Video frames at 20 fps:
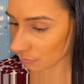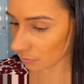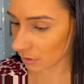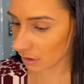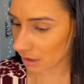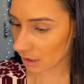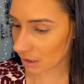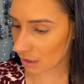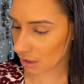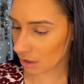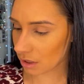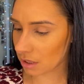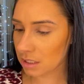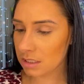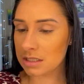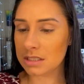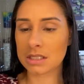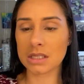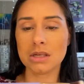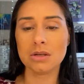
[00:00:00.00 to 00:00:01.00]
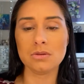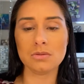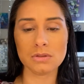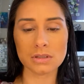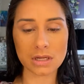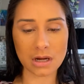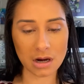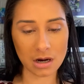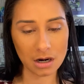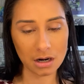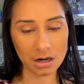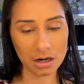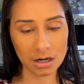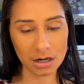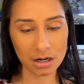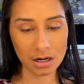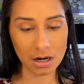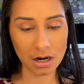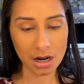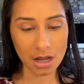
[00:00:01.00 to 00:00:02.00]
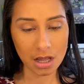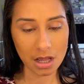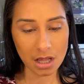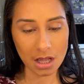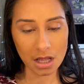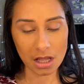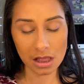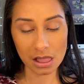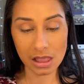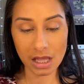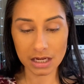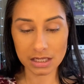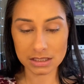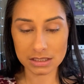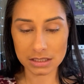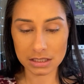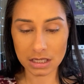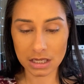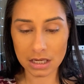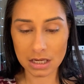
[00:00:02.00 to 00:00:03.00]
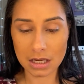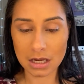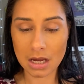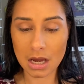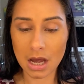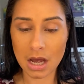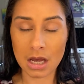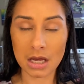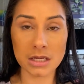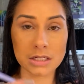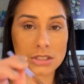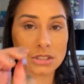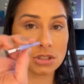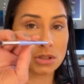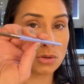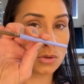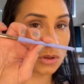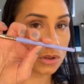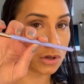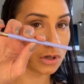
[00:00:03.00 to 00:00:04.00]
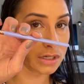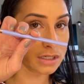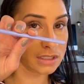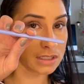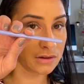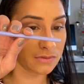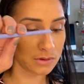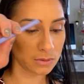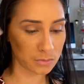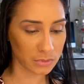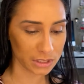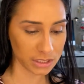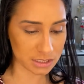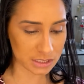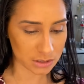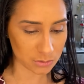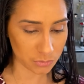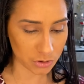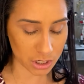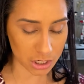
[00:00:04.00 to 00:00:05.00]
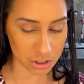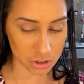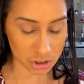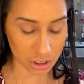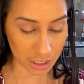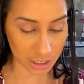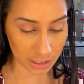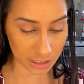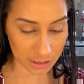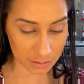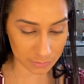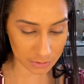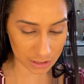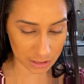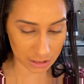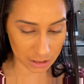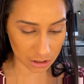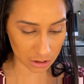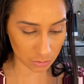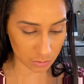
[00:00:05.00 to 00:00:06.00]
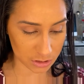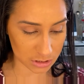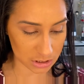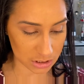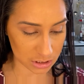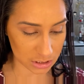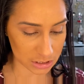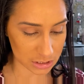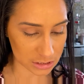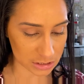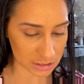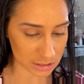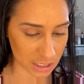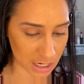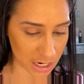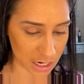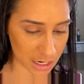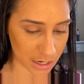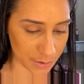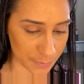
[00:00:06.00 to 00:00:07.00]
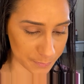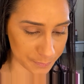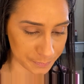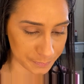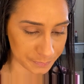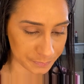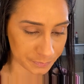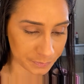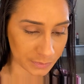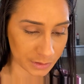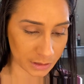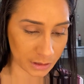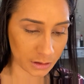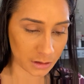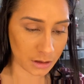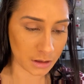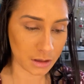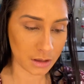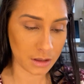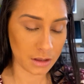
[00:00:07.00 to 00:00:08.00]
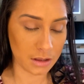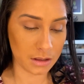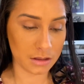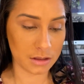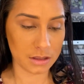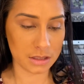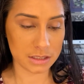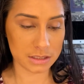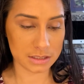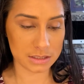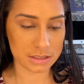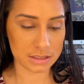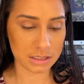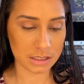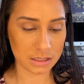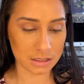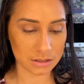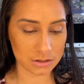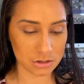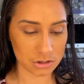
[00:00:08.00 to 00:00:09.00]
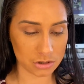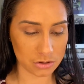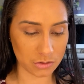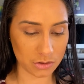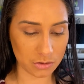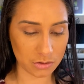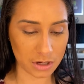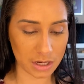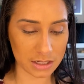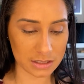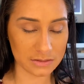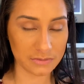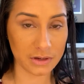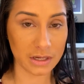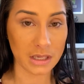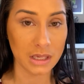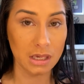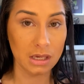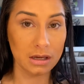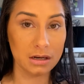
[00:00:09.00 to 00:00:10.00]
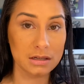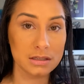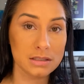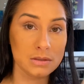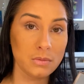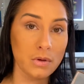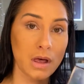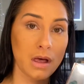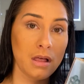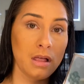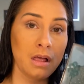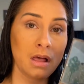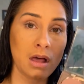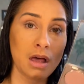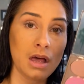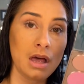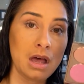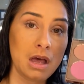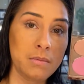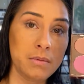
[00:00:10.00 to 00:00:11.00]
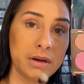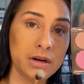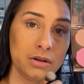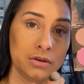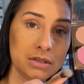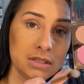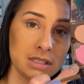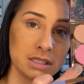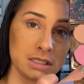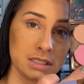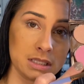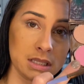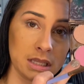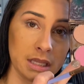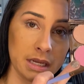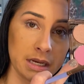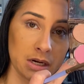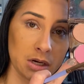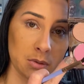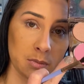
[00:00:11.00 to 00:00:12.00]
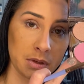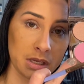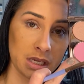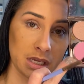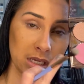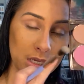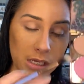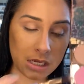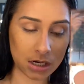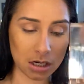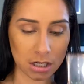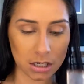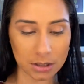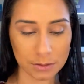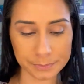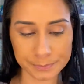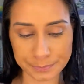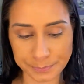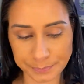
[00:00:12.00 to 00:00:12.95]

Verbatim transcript: with, let's use our Luxie uh, 237 blending brush. I am gonna go into this, um, let's see, let's show you guys if I can as well. I'm gonna go into this lighter pink here,